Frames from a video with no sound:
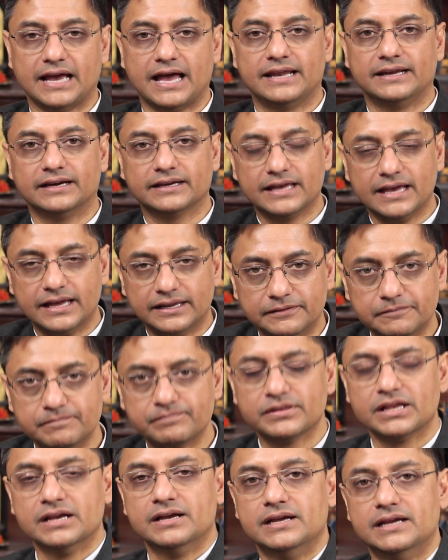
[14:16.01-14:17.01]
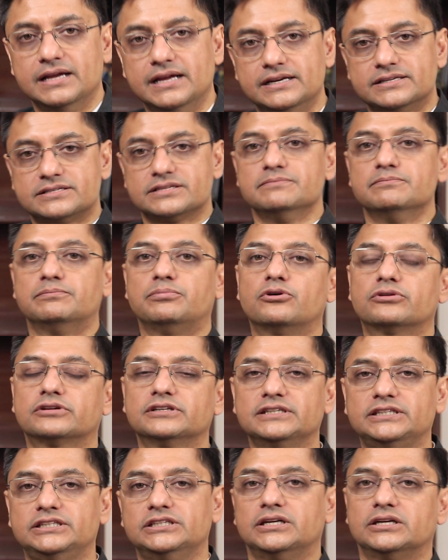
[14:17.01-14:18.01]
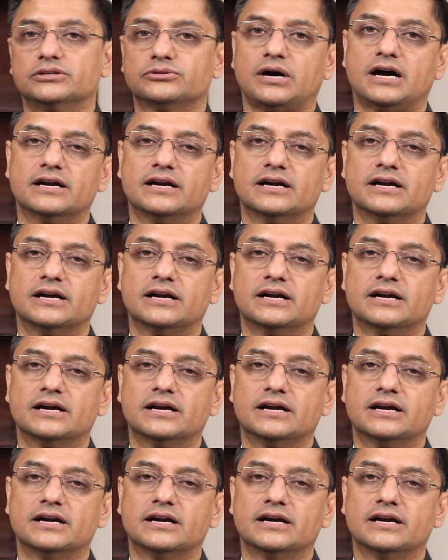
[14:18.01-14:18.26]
And again, it's important here to